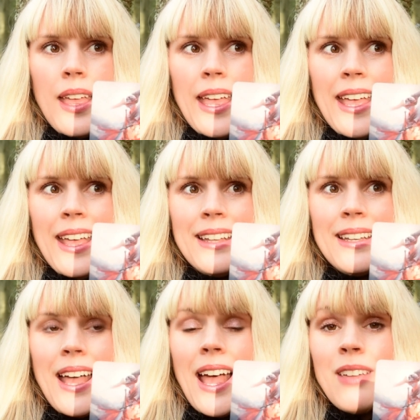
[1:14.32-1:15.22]

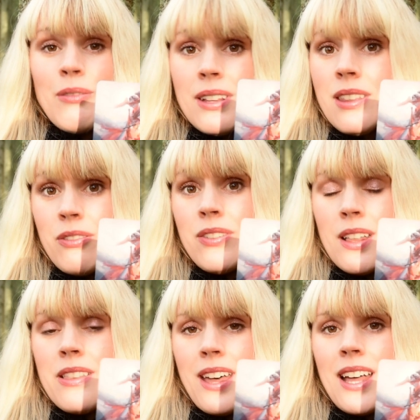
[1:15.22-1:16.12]
And I really
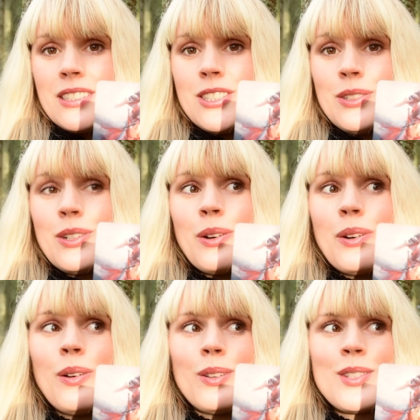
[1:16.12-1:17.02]
feel that,
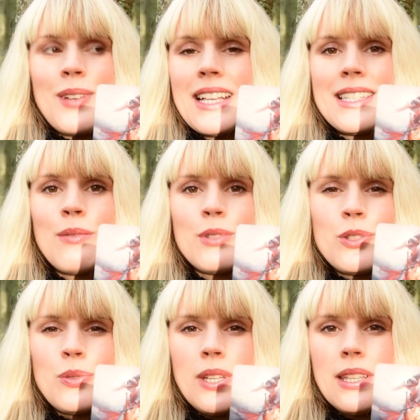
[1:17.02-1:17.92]
also as I was
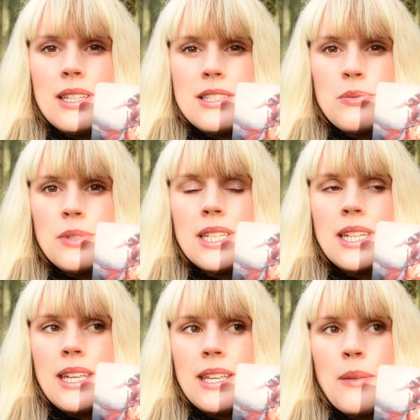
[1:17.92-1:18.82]
doing this
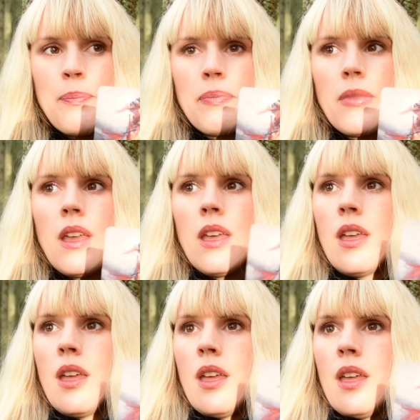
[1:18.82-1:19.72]
reading,
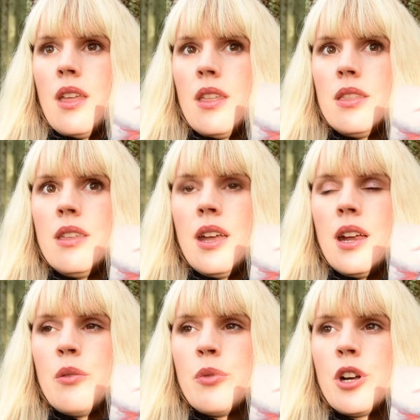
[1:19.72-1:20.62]

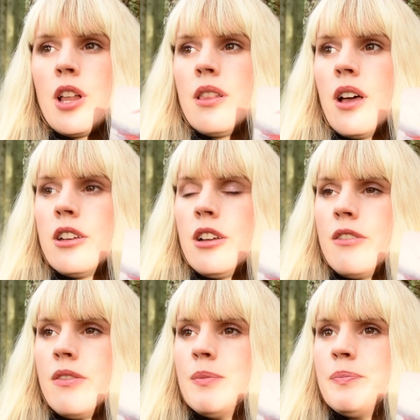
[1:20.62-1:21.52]
there were a lot
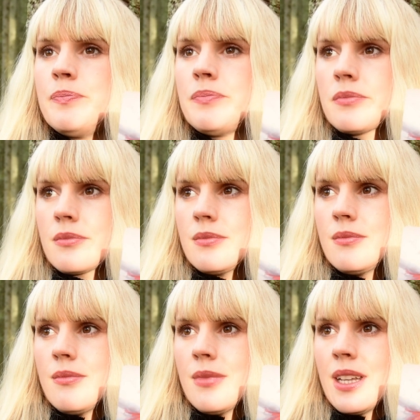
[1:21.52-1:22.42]
of
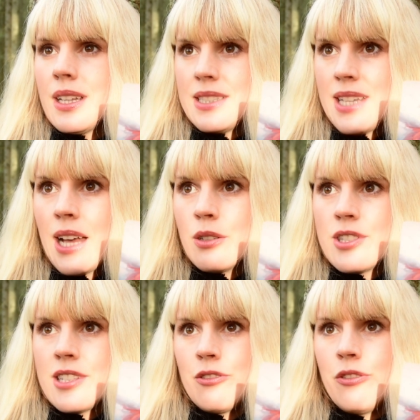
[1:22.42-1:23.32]

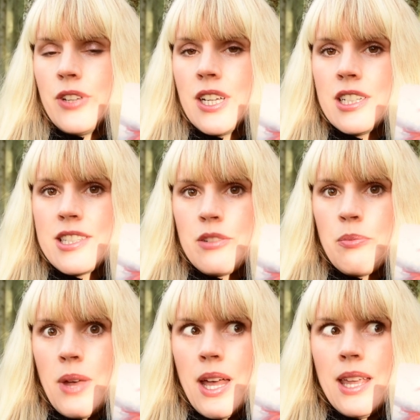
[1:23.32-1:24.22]
doubts and fears of
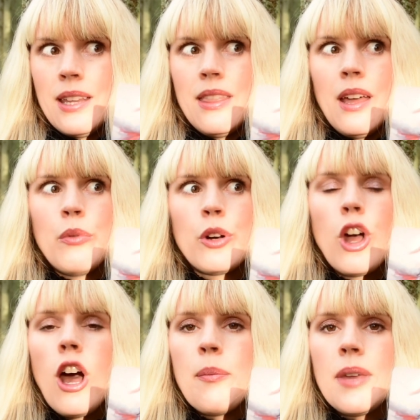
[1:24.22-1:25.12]
mine that were
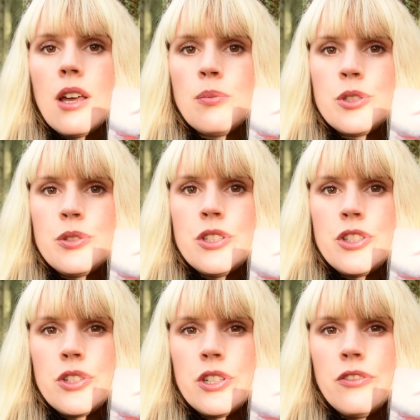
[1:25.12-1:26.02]
coming up to the
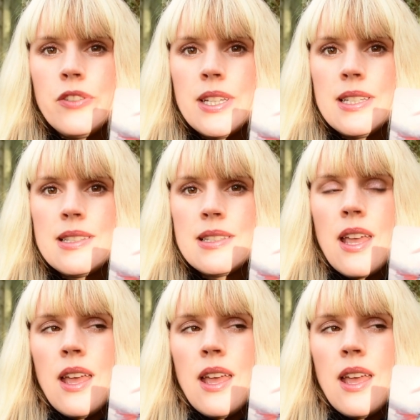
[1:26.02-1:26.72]
surface.